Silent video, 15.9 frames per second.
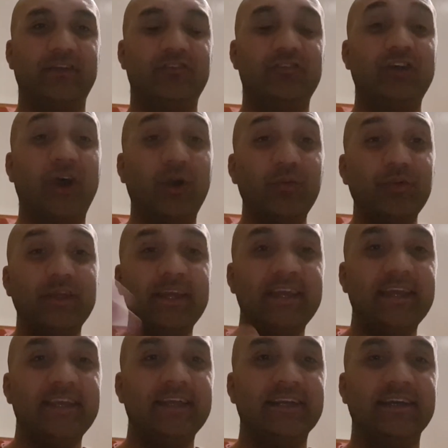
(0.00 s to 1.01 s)

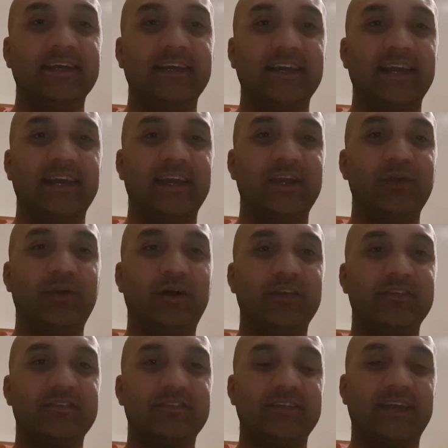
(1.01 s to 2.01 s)
Tony, who
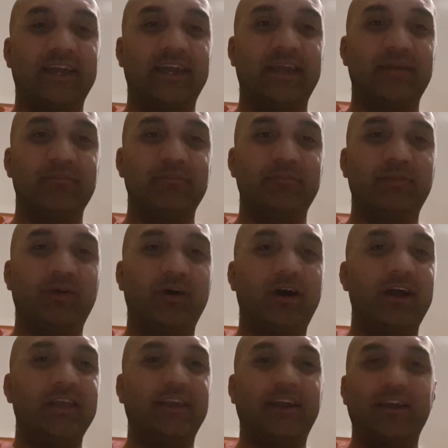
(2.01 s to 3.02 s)
else?
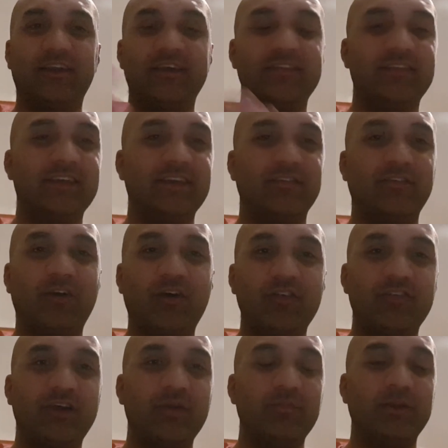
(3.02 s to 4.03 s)
I can think of
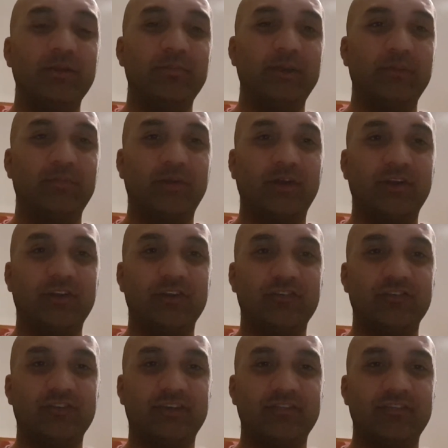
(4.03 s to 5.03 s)
so many people I could
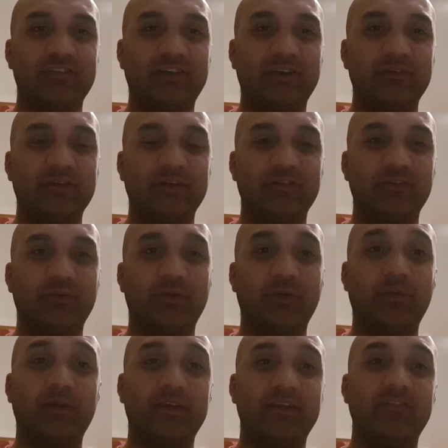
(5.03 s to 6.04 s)
just give a shout out to, and I
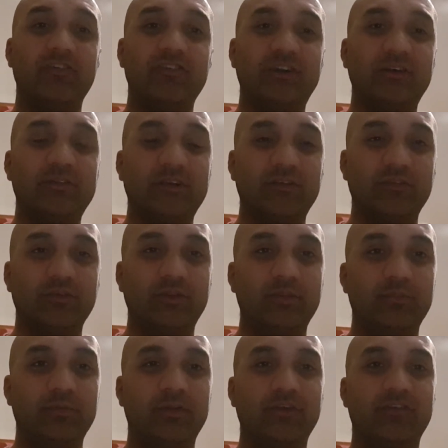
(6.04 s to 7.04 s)
want to give a shout out to
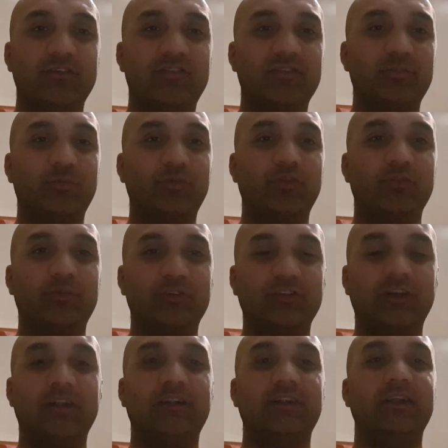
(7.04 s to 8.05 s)
them because they've supported my
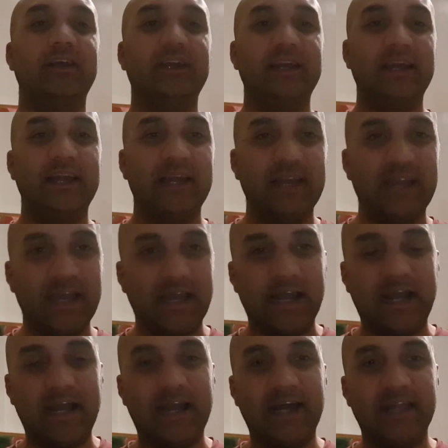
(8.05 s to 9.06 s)
channel.
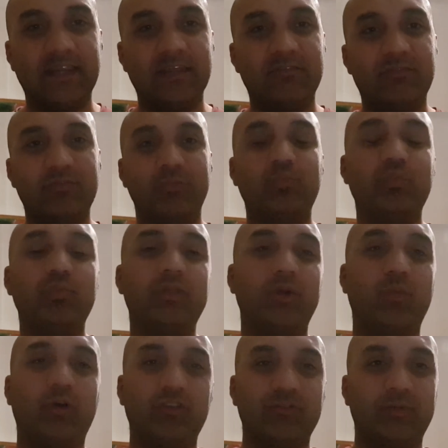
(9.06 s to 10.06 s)
And they
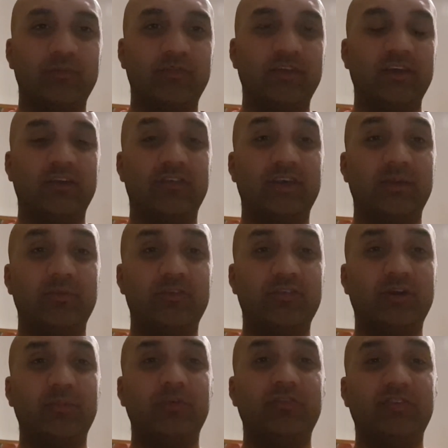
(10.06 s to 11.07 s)
watch my videos, they give me
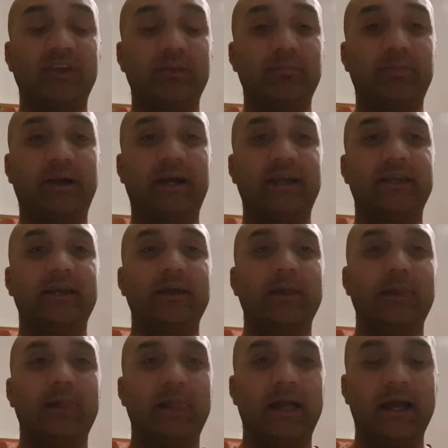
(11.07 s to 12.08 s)
so much feedback,
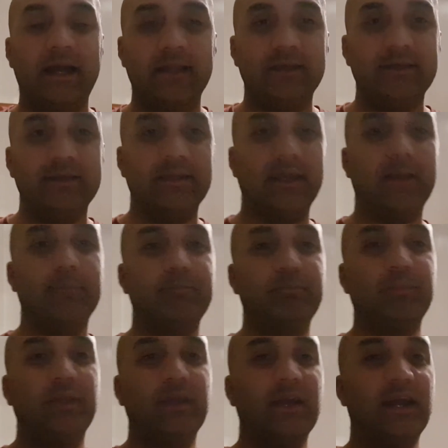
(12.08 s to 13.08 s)
and
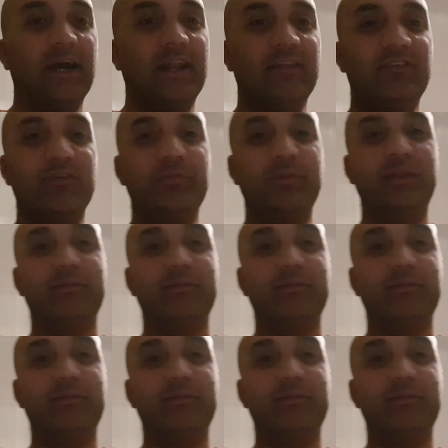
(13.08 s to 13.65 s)
some of